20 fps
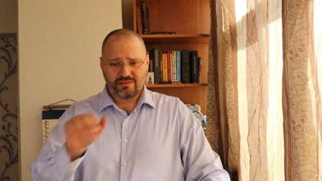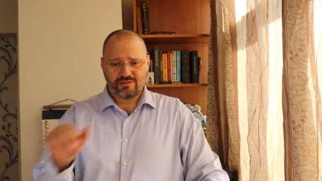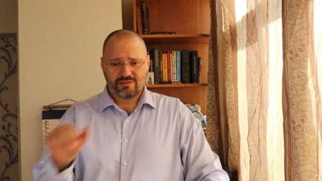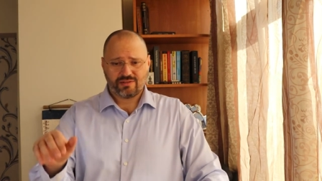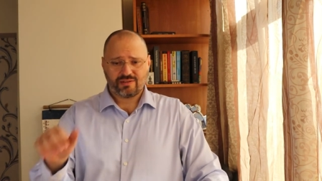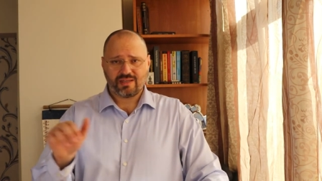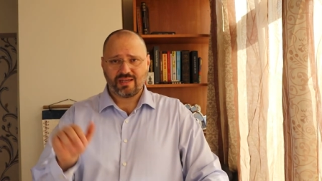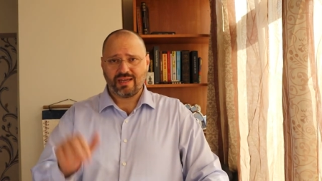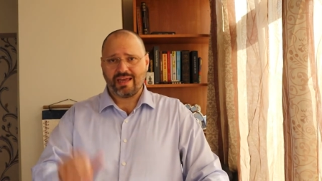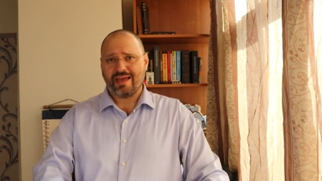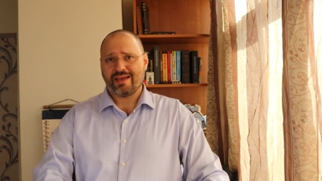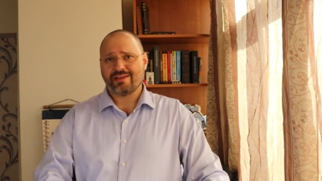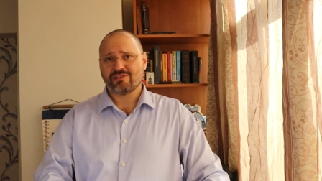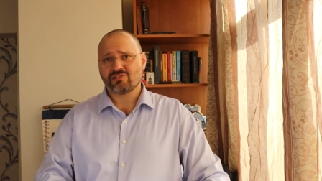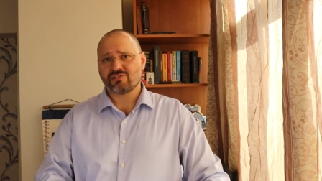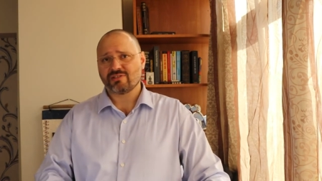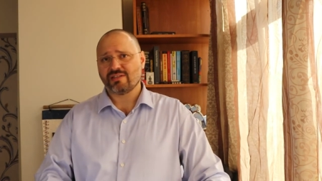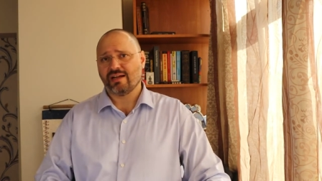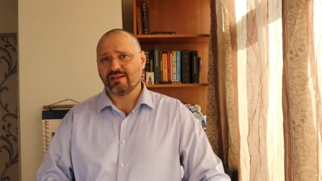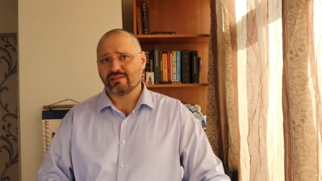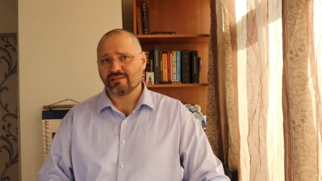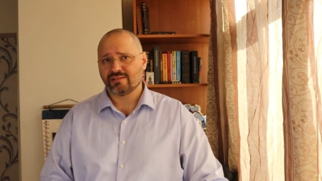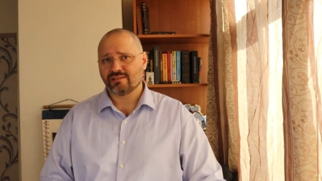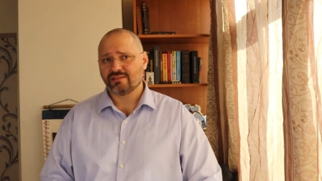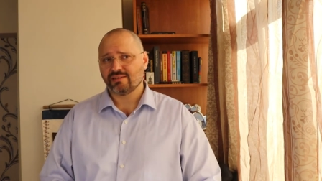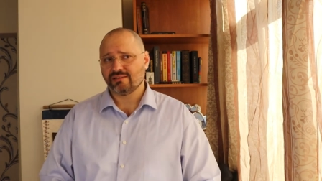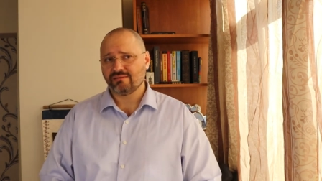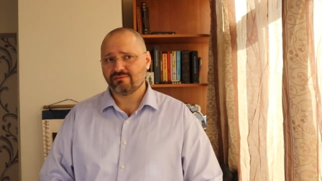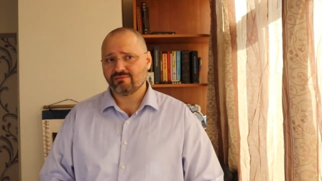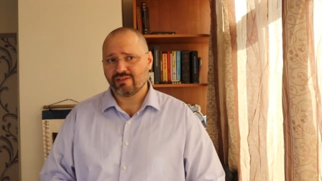Turkey has
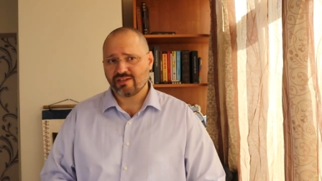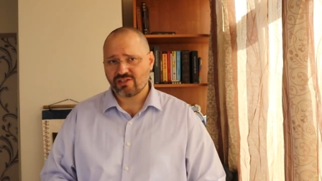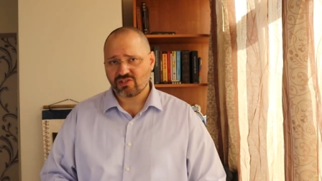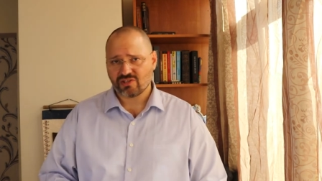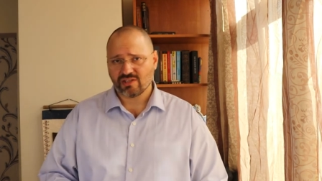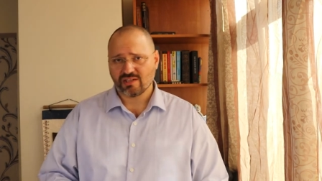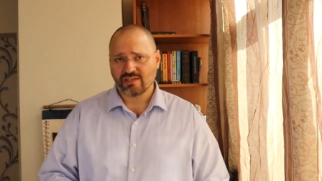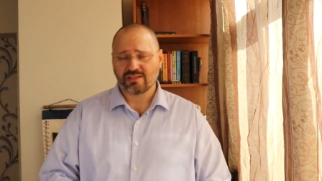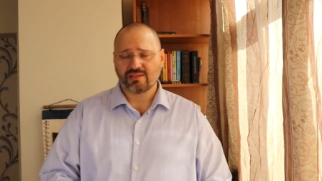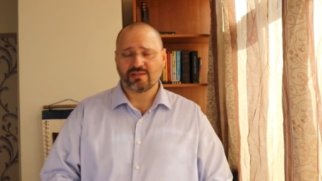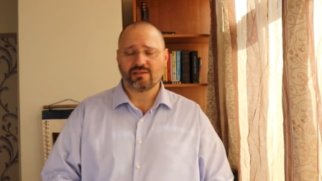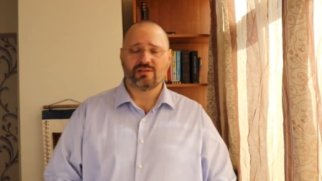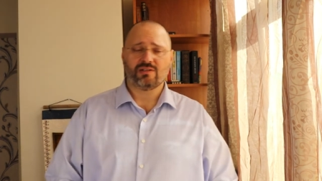started investing